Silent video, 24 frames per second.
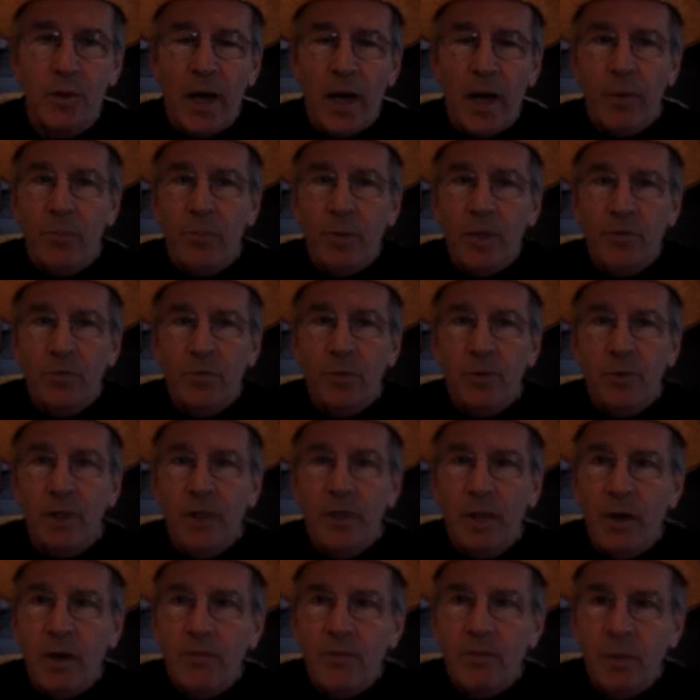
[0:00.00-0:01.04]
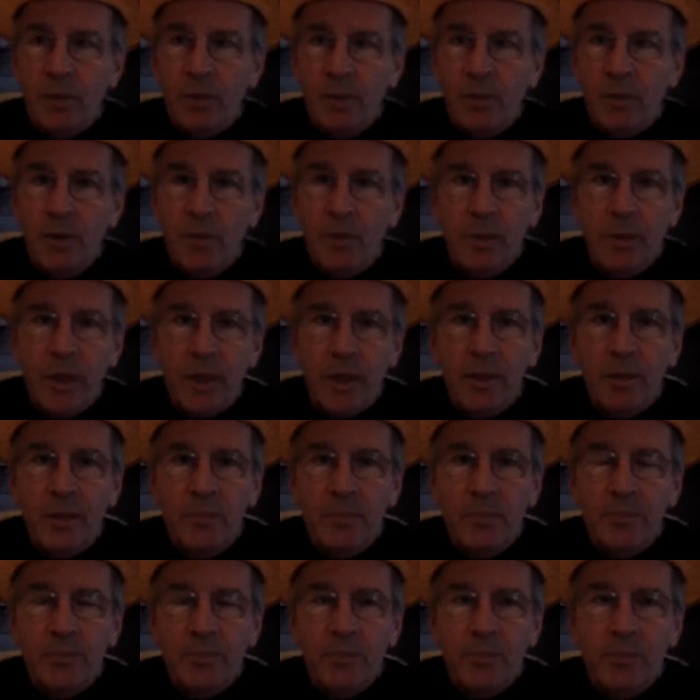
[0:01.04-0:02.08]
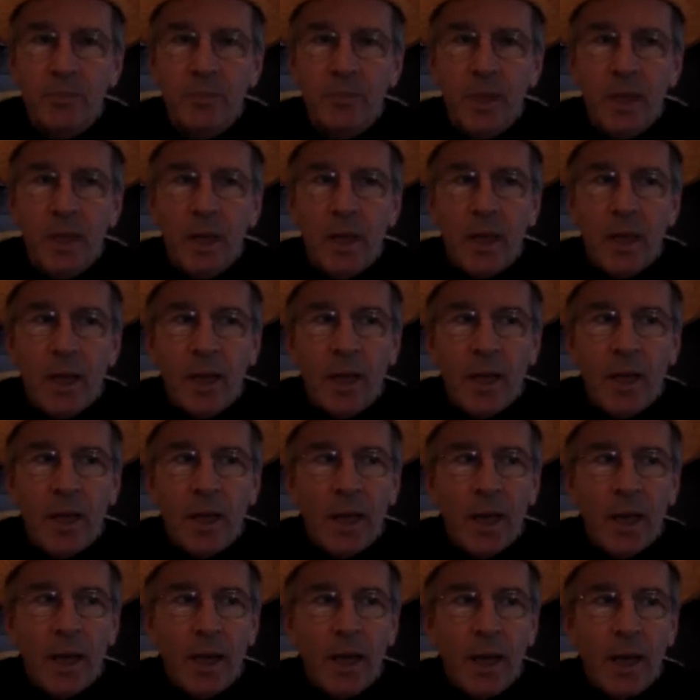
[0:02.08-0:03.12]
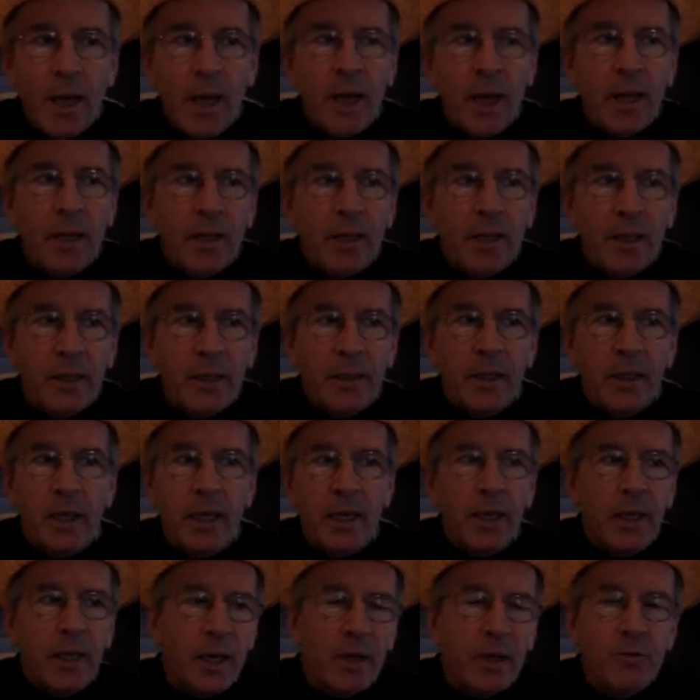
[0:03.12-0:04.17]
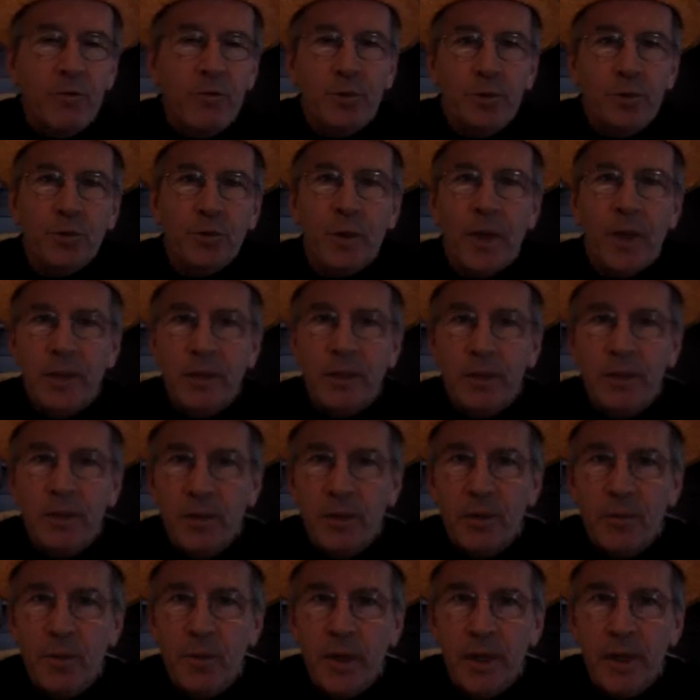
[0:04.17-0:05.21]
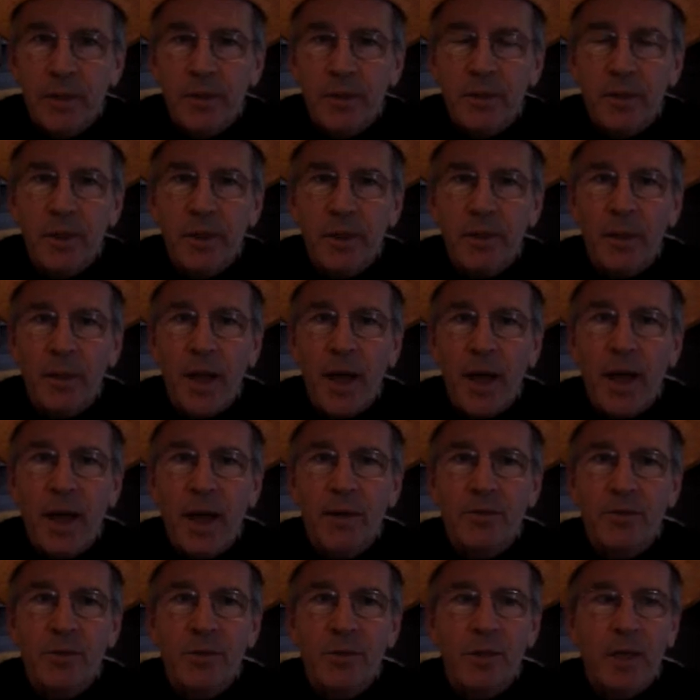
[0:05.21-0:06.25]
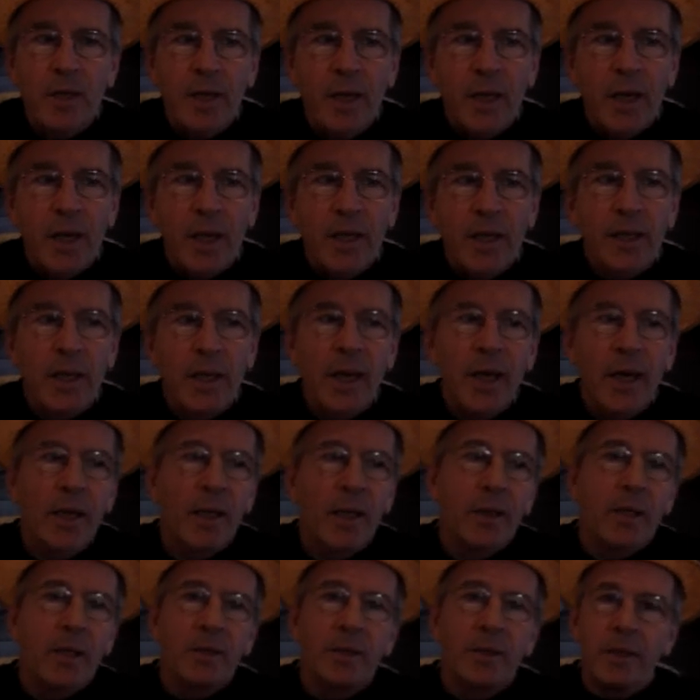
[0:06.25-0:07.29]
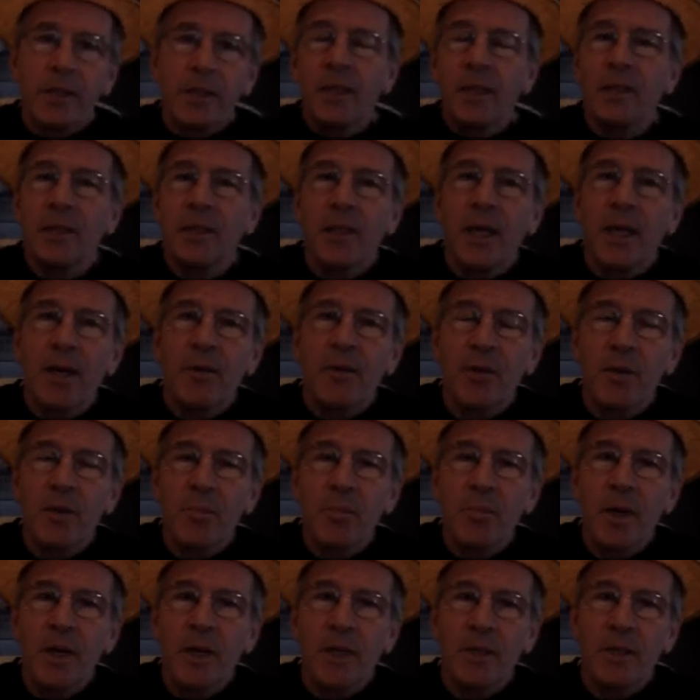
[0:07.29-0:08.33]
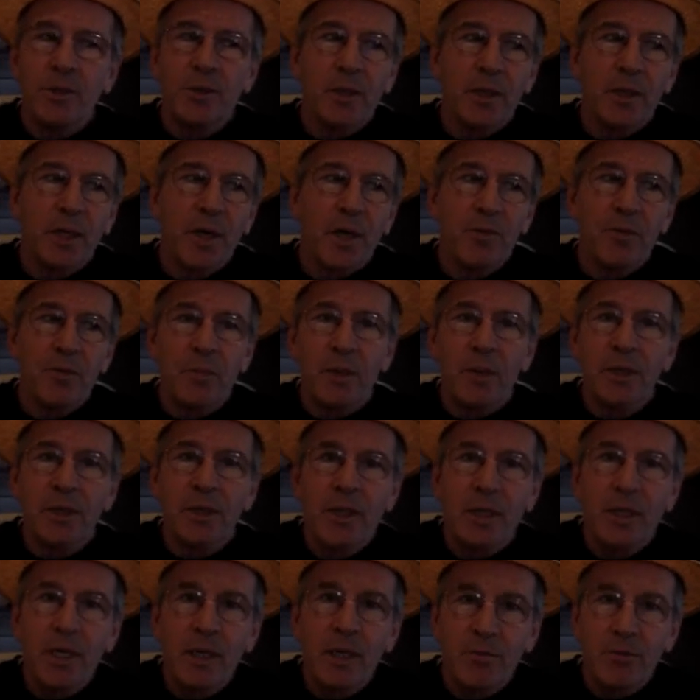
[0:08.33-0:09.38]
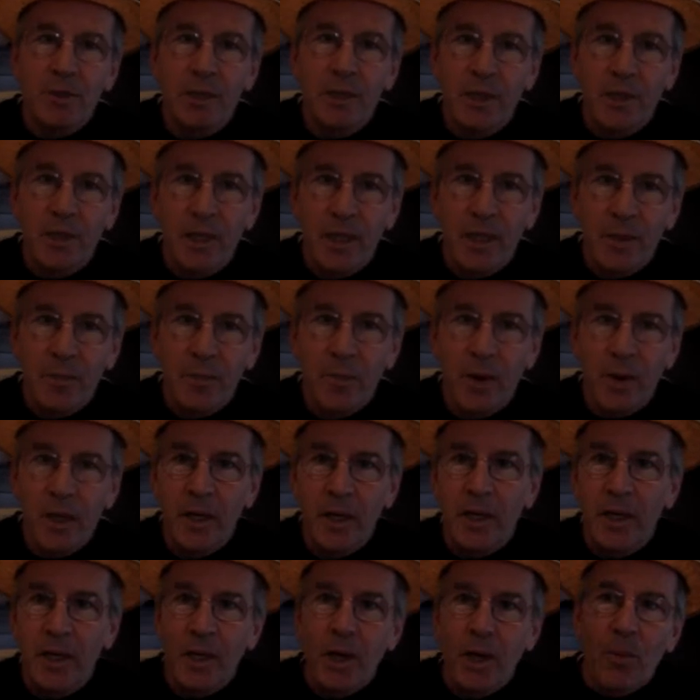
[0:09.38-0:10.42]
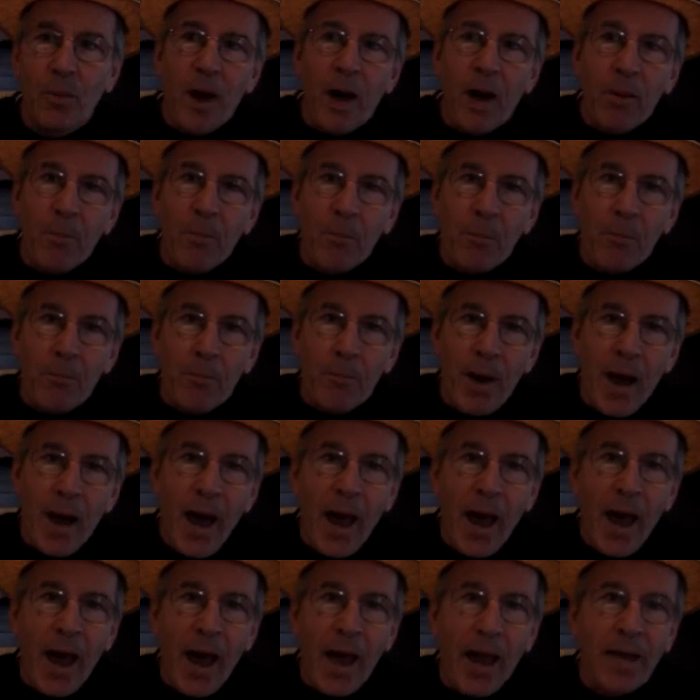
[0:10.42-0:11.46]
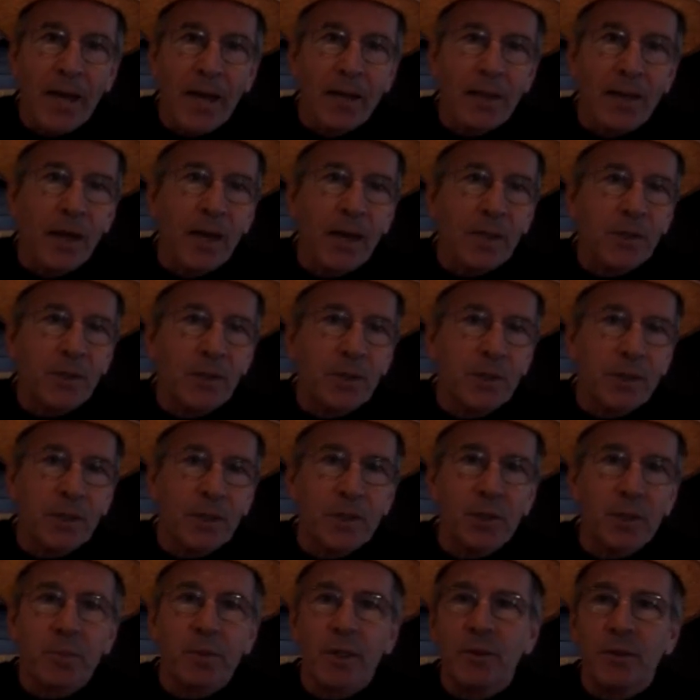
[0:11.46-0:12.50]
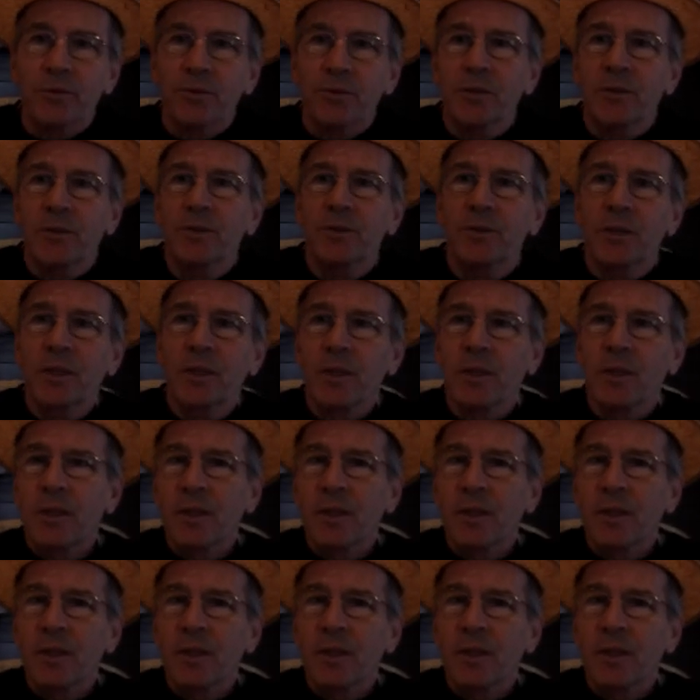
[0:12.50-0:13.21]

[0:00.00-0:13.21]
got a beef with the government, don't like them, and they infiltrate their way into their lives. And then the kid didn't have any money, so the government gives the kid money to go out and buy guns and explosives.